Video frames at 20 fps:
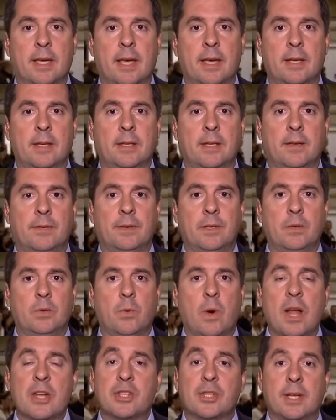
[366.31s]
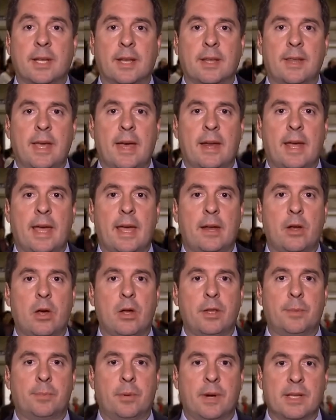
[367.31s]
And if you watched any of that, I had
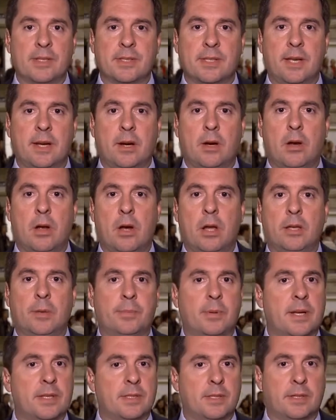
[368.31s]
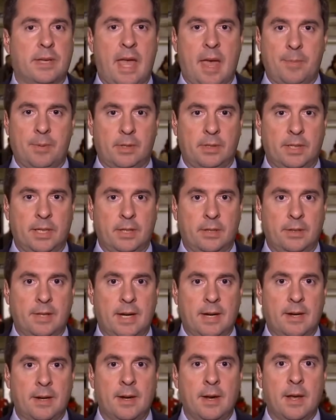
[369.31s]
all the press there, all the press on Capitol Hill
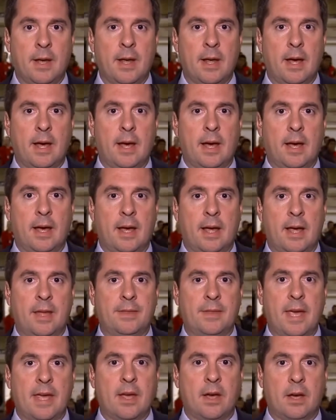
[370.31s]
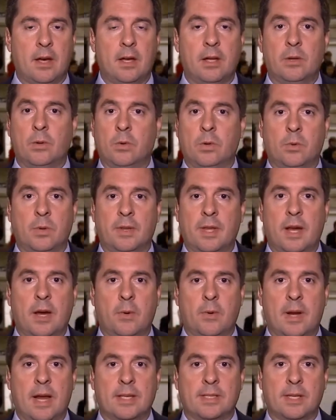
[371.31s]
there, and they all were
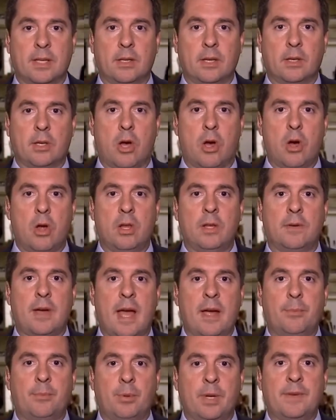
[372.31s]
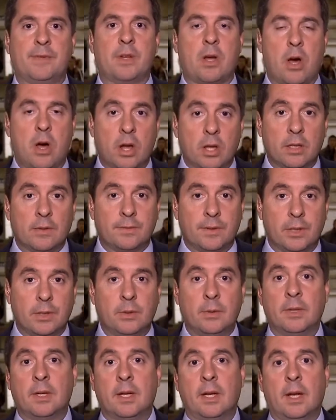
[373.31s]
there when I said, look, I briefed all of
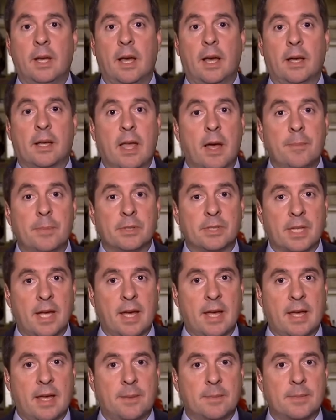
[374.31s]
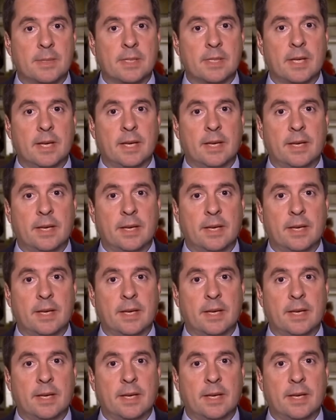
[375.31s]
you a couple times